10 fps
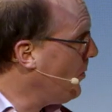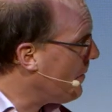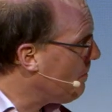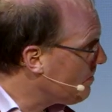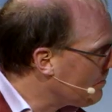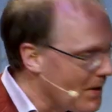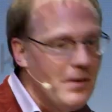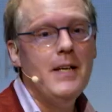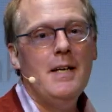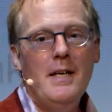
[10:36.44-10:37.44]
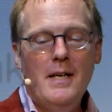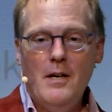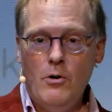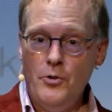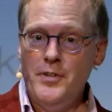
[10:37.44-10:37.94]
more.
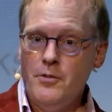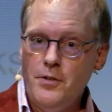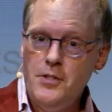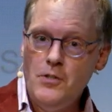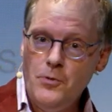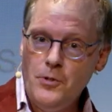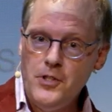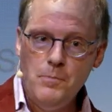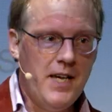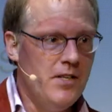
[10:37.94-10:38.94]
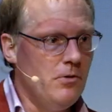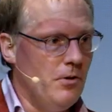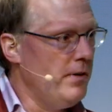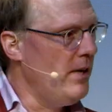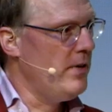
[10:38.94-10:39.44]
All technology in the world is based
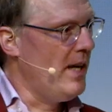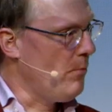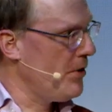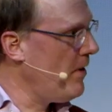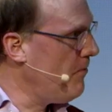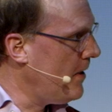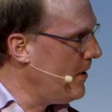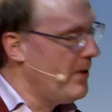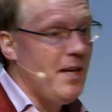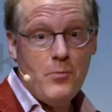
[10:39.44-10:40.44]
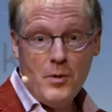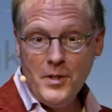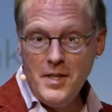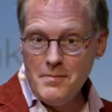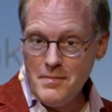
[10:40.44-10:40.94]
on if you get more traffic, you get more
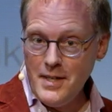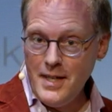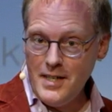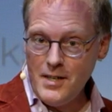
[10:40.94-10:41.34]
money, and